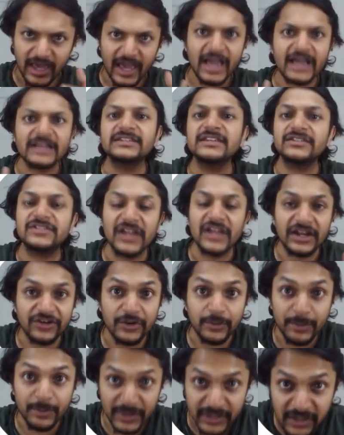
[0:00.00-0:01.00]
as a
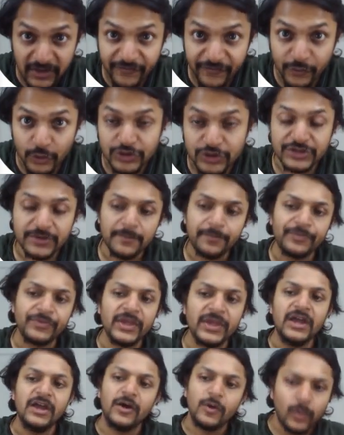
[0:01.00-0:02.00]
centripetal force.
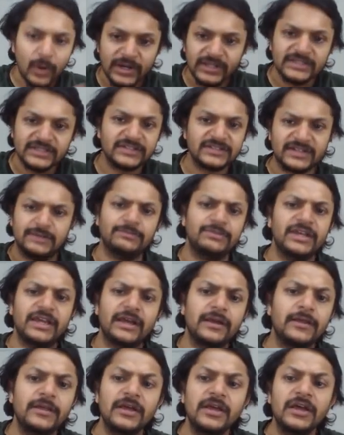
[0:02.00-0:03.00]
One is the same
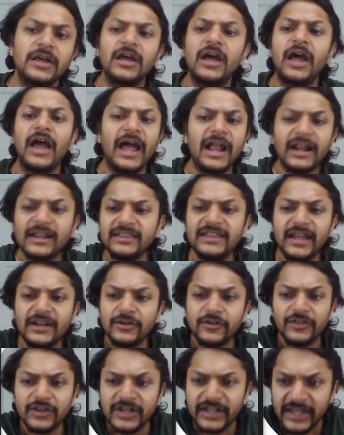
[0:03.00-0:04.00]
thing. At the end
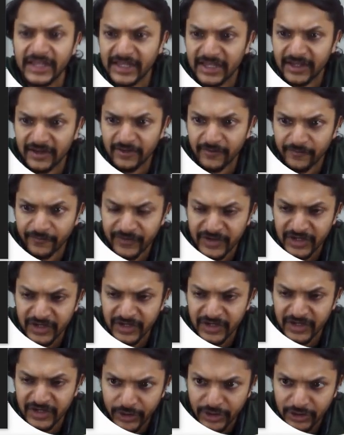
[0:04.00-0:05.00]
of the day, we
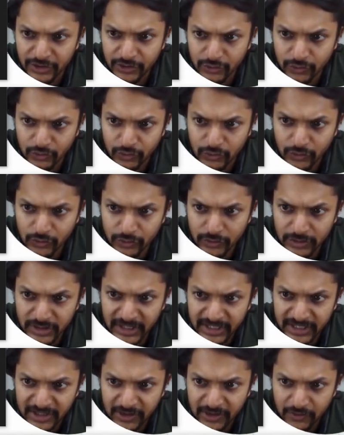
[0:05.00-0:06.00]
are going to
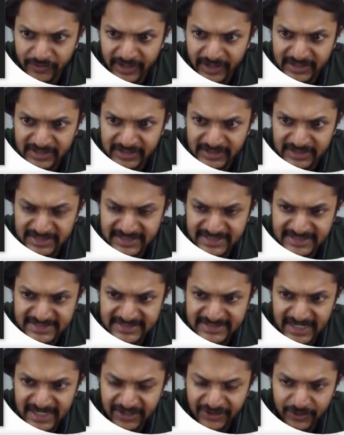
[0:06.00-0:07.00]
equate the
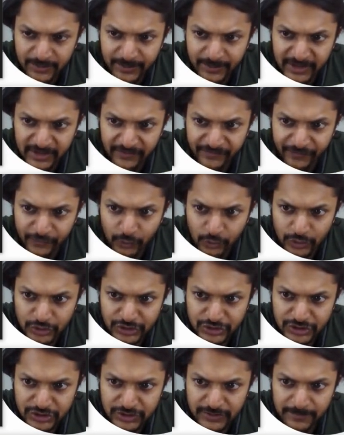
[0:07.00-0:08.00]
centripetal
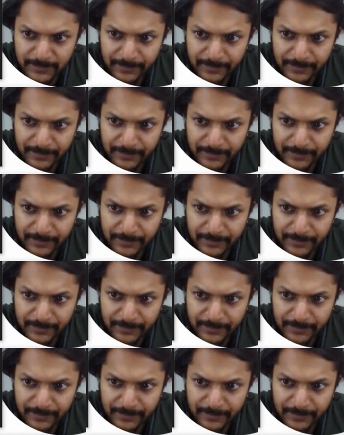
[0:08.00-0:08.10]
force